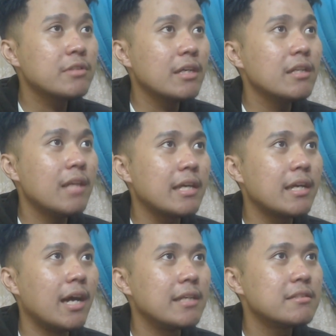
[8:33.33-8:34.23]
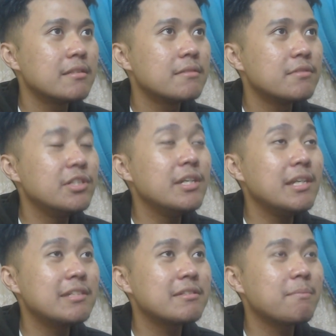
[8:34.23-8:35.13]
lie, guys. She
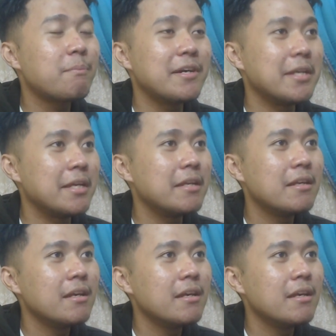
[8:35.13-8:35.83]
is pretty.